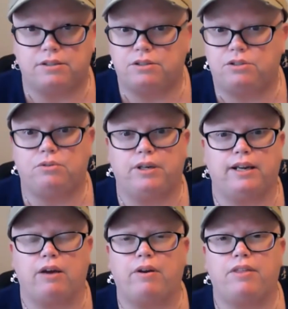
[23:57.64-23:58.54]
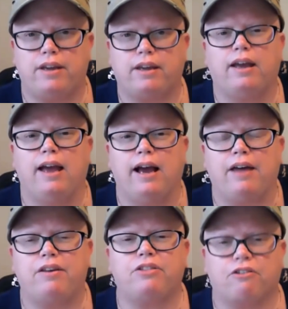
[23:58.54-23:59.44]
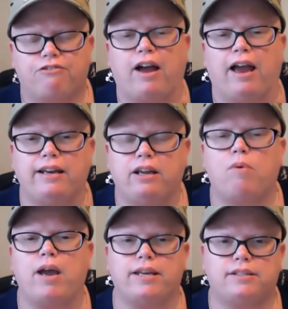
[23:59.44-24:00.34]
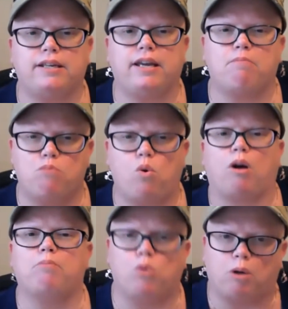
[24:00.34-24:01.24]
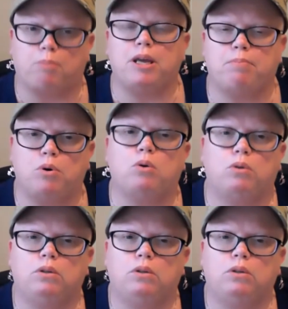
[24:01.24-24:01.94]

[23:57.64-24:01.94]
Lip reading: is doing it now. I think they're finding ways to get more and more people